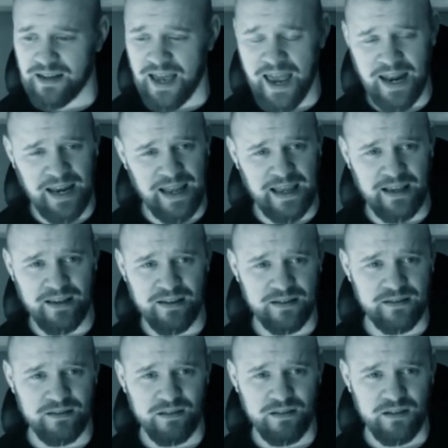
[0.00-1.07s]
any
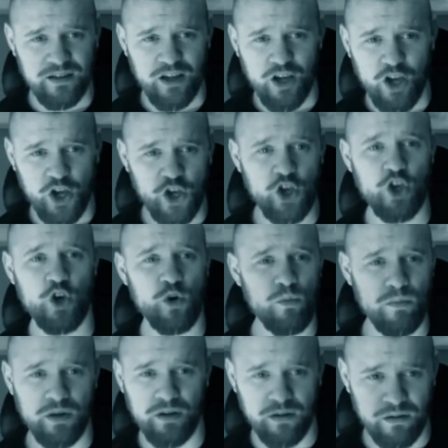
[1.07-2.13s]

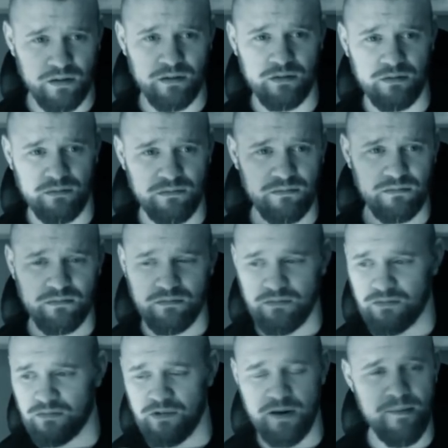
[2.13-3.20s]
human
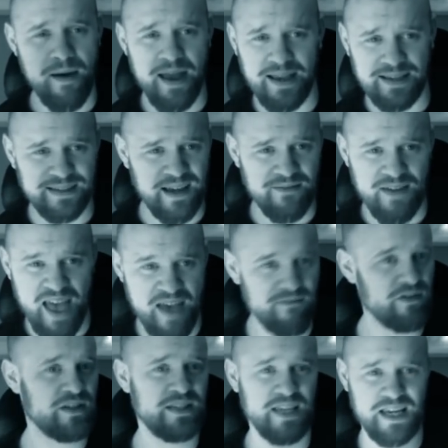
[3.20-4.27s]
remains I've ever
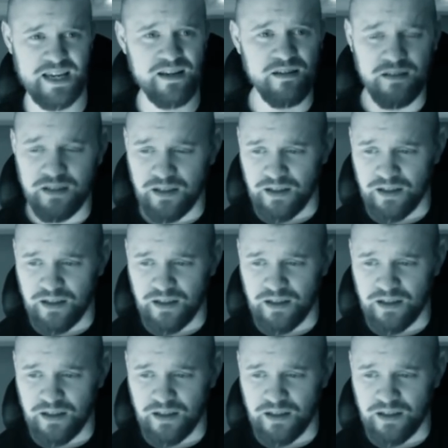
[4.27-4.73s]
seen.